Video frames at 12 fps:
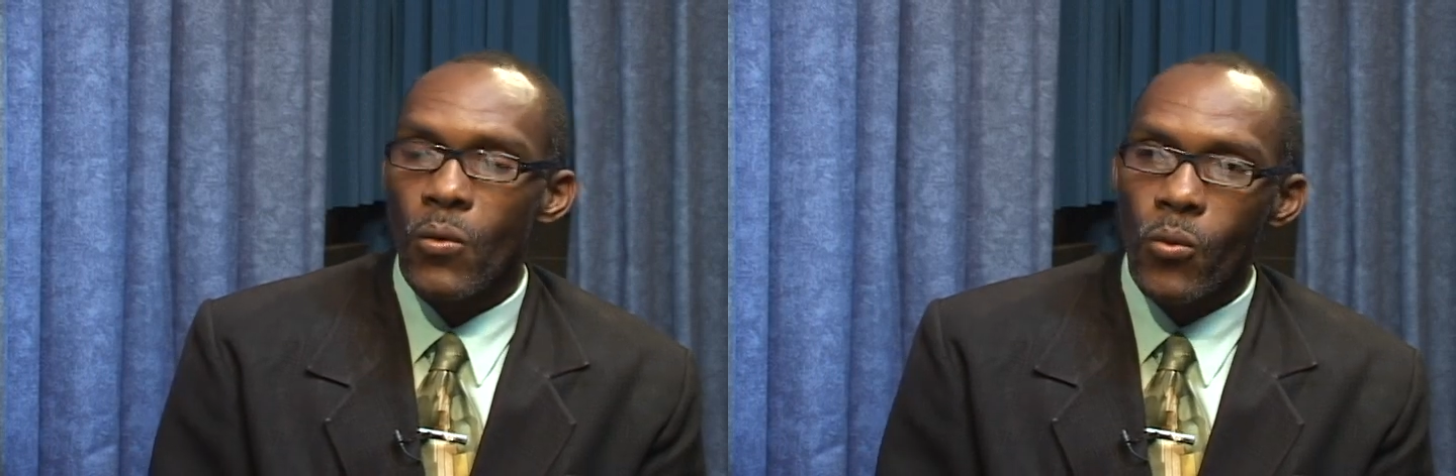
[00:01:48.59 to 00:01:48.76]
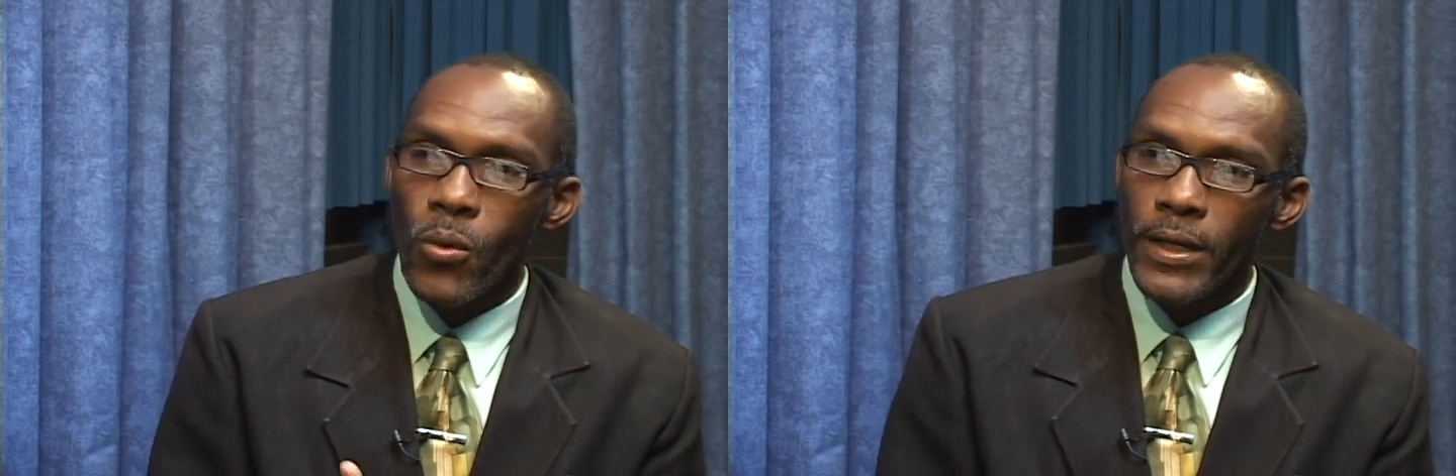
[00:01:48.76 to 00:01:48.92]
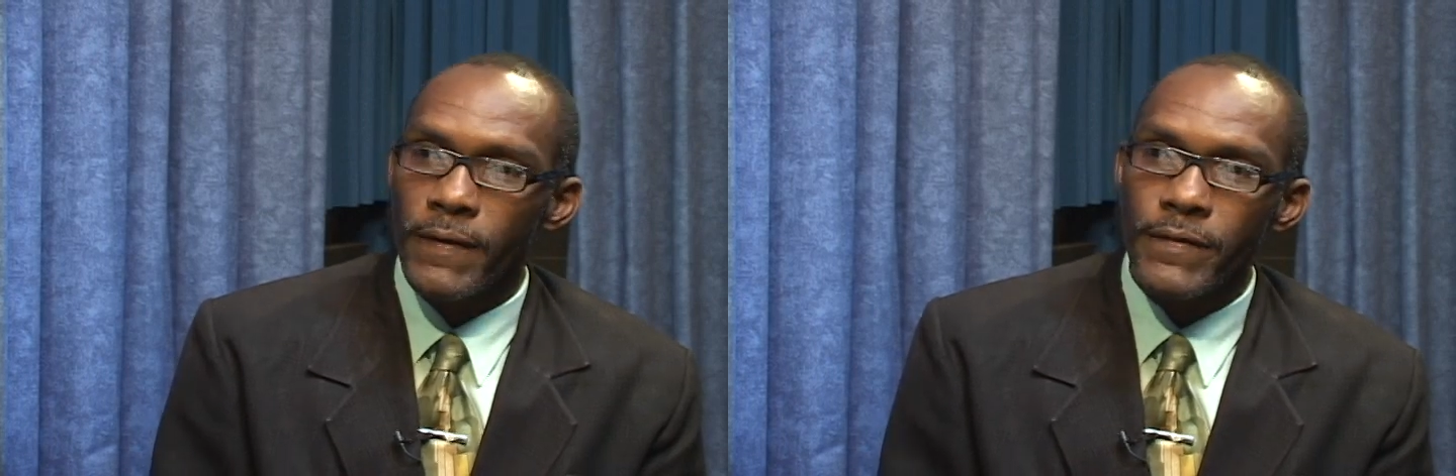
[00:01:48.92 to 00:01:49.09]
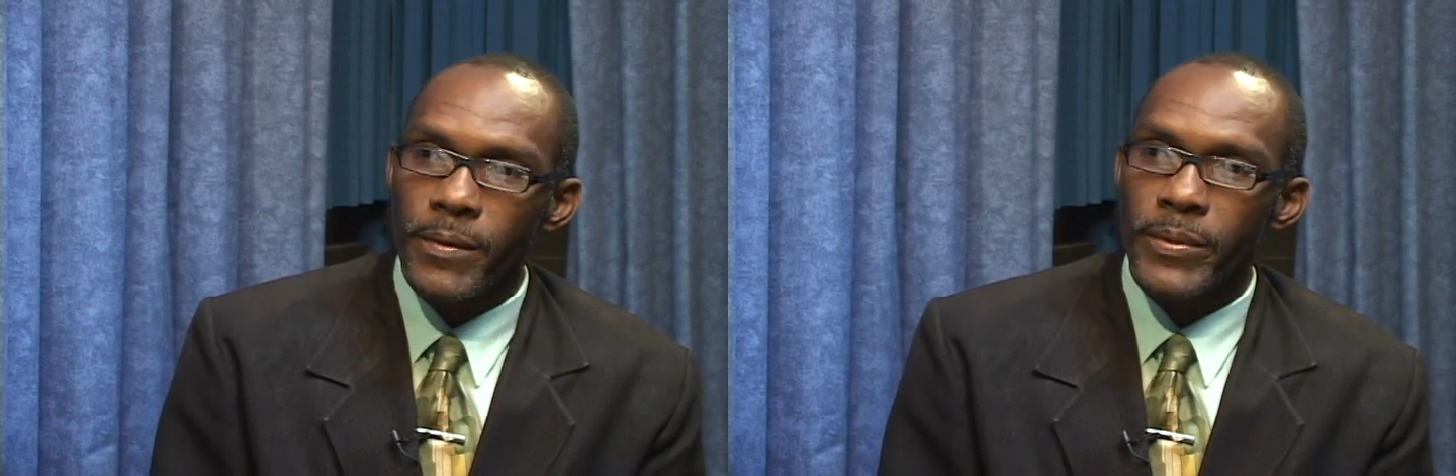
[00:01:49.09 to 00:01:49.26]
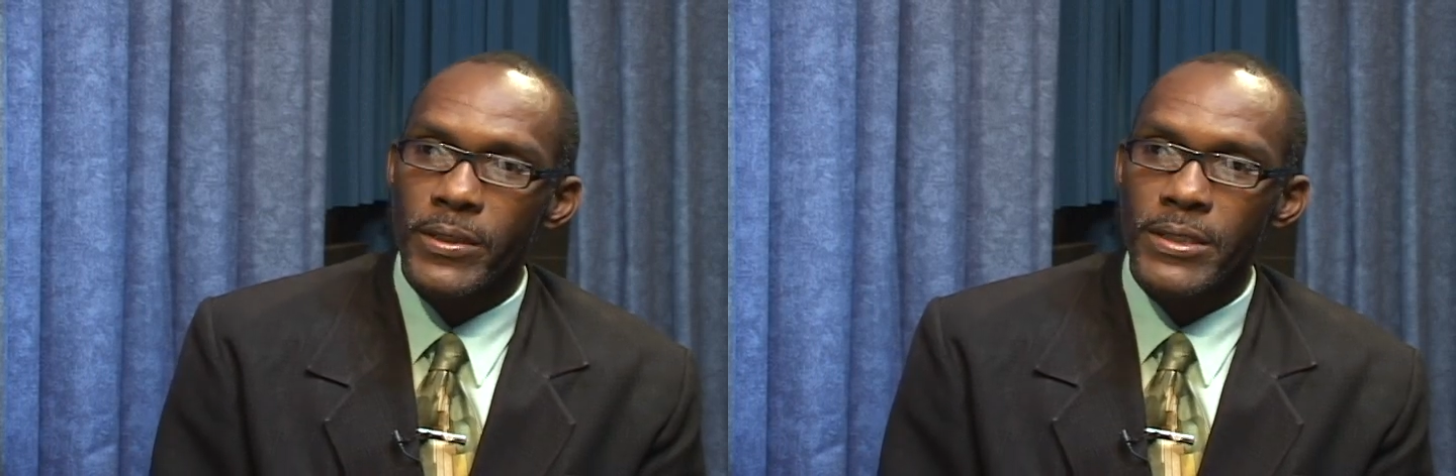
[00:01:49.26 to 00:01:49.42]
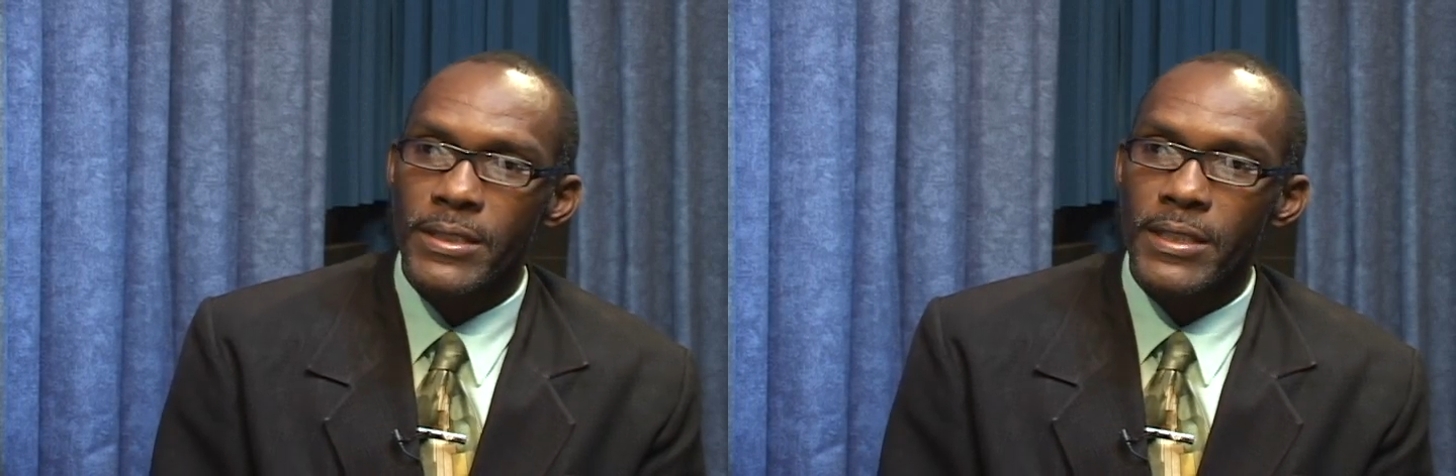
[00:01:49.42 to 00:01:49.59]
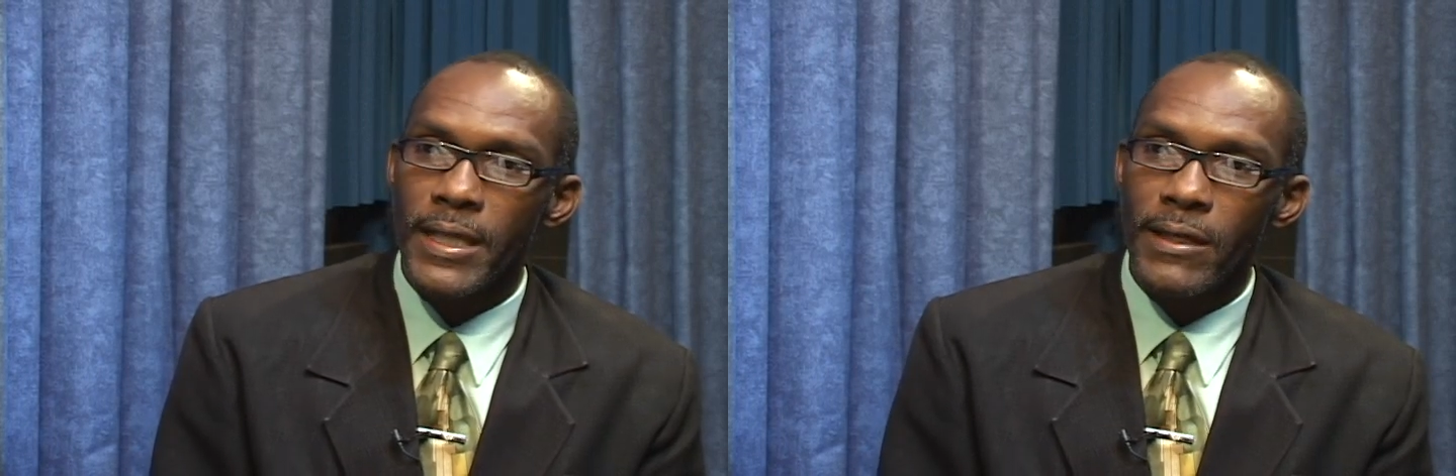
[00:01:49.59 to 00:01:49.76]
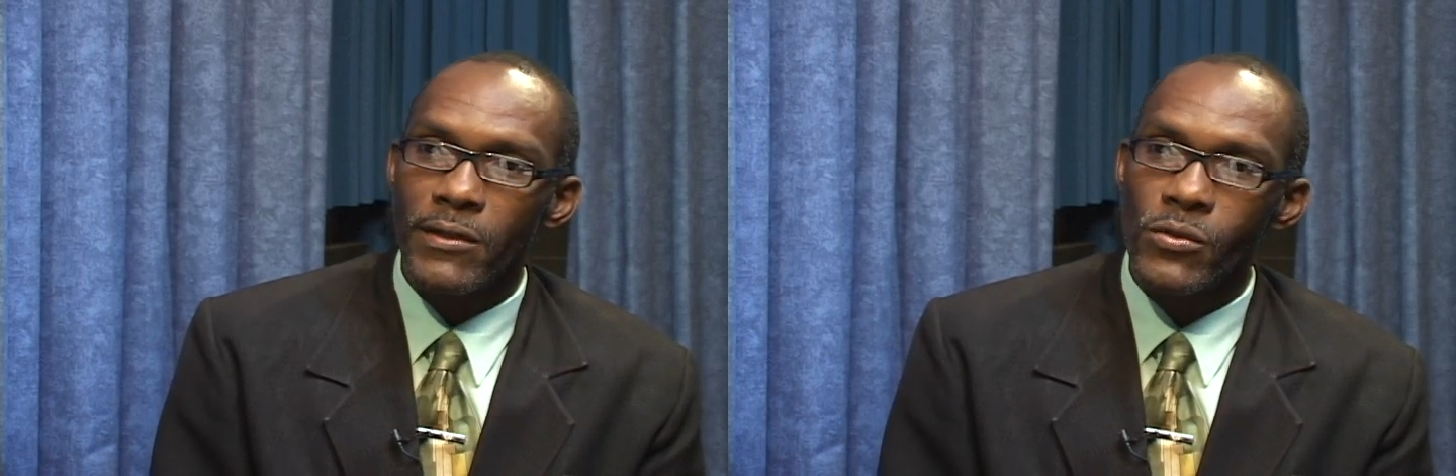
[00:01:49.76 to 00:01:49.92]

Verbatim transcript: one of the persons in that